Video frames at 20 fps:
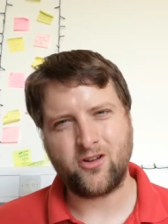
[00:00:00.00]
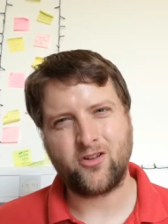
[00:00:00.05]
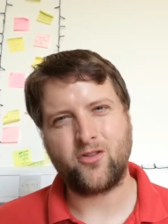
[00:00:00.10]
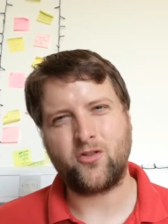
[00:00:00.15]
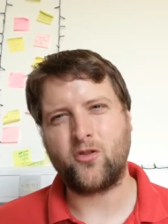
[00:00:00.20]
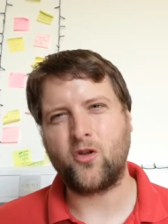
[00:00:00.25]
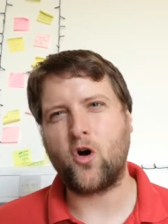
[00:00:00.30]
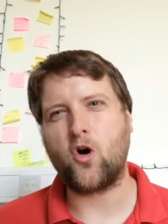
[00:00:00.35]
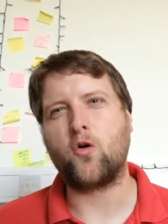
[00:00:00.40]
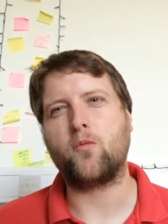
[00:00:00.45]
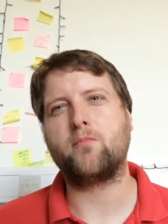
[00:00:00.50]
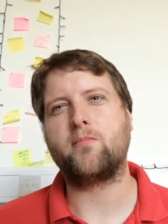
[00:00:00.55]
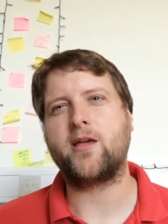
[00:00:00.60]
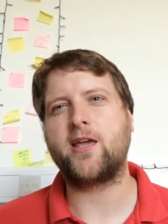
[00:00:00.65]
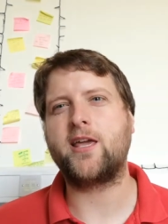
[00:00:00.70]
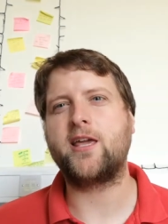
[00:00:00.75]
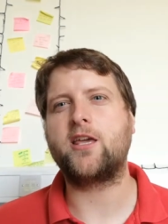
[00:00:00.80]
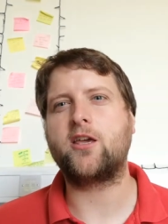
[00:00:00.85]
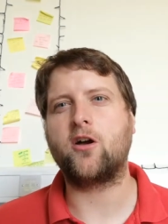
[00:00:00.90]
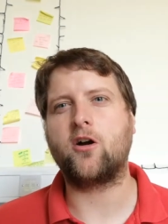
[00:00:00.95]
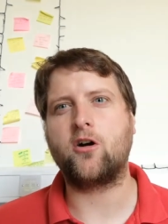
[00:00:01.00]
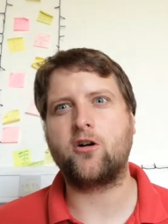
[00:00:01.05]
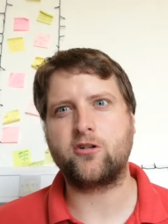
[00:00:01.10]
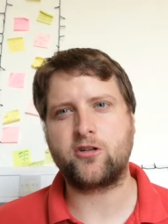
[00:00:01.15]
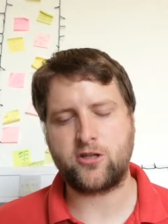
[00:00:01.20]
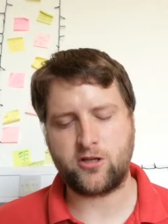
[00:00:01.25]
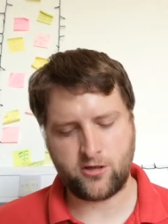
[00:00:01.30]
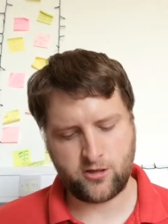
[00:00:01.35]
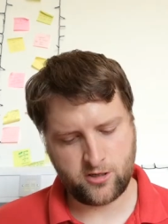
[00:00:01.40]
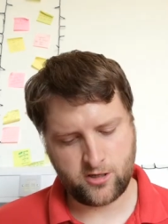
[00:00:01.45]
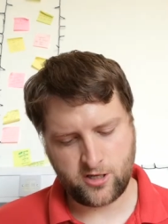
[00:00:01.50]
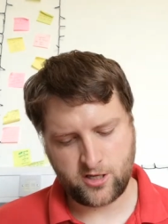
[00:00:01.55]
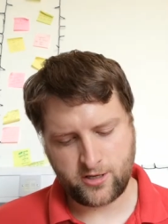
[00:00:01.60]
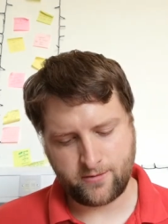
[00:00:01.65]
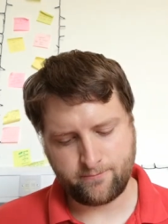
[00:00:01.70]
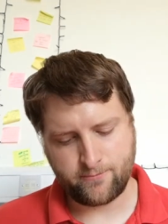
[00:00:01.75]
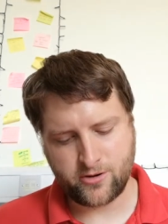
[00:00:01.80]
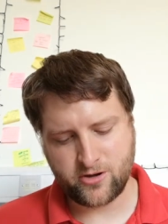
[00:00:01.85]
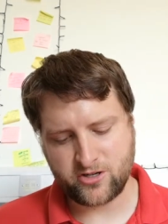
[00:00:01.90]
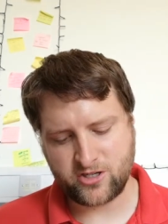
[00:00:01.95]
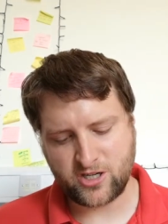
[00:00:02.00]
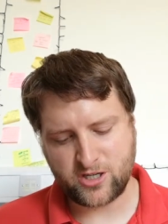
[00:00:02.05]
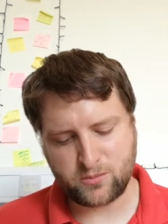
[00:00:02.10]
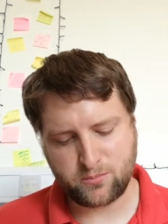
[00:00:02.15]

"Not me, God," Moses